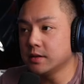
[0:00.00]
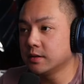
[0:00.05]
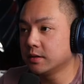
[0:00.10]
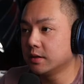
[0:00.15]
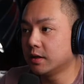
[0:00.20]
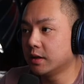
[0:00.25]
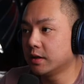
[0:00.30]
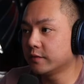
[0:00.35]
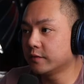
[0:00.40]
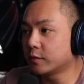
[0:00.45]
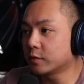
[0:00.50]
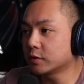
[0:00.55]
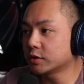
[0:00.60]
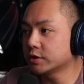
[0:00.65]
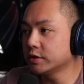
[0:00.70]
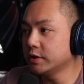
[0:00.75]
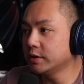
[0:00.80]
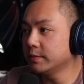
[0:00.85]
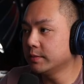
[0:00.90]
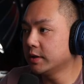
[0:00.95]

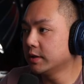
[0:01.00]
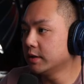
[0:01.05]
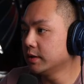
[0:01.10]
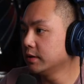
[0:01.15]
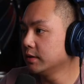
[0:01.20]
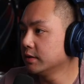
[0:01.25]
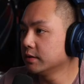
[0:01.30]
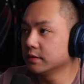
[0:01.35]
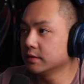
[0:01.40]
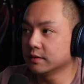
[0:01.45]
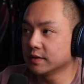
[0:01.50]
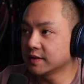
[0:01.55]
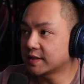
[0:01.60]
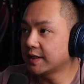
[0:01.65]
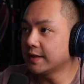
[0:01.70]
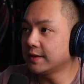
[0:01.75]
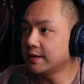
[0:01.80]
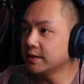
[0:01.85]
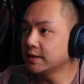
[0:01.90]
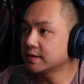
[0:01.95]
unfortunately, but let's get
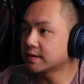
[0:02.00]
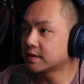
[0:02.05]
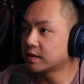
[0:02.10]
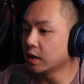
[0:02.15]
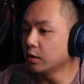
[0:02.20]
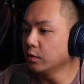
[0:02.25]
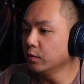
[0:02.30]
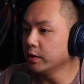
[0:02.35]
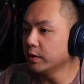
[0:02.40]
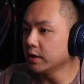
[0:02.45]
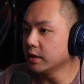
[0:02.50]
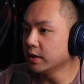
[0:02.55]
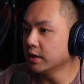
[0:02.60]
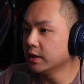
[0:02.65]
things going.